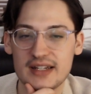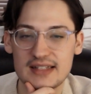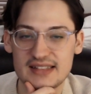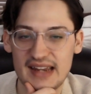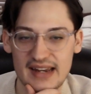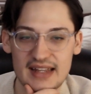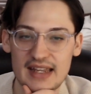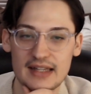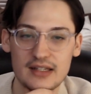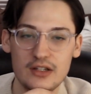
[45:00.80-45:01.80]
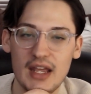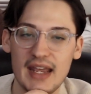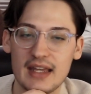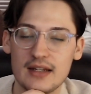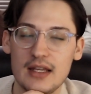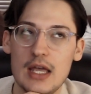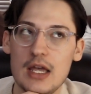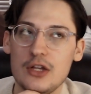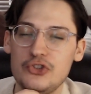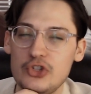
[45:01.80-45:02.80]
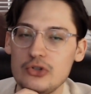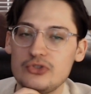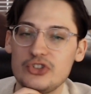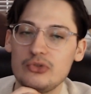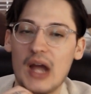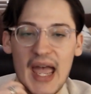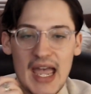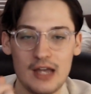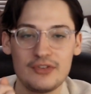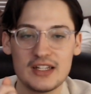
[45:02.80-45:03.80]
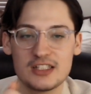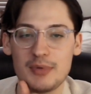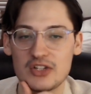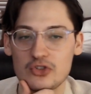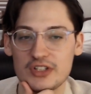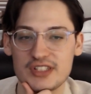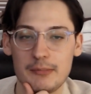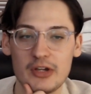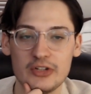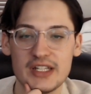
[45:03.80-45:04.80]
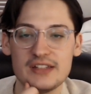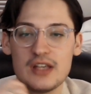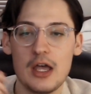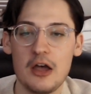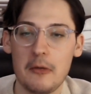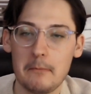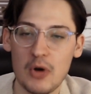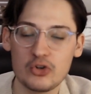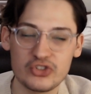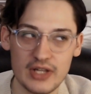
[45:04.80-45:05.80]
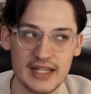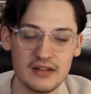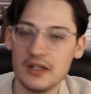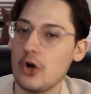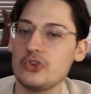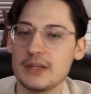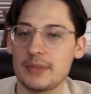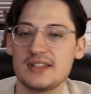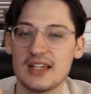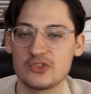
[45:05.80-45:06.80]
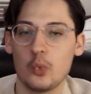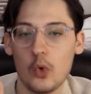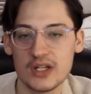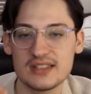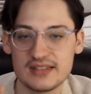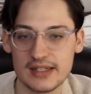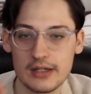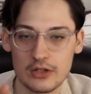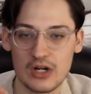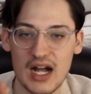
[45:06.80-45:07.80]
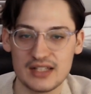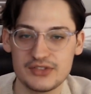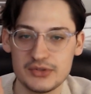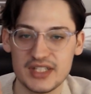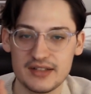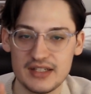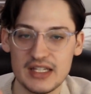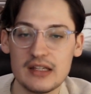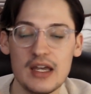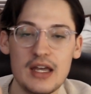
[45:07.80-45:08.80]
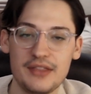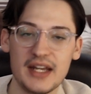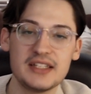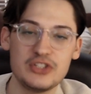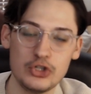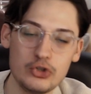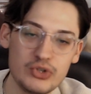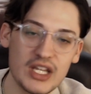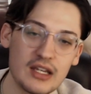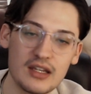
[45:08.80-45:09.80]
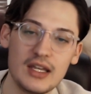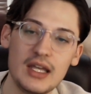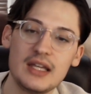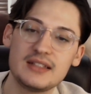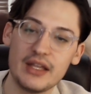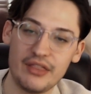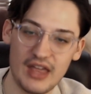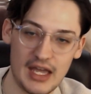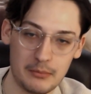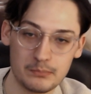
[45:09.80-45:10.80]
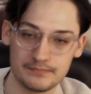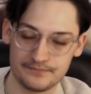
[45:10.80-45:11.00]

to stand in. And due to having specialist abilities, most likely only possess one singular Hatsu technique that is unique to them.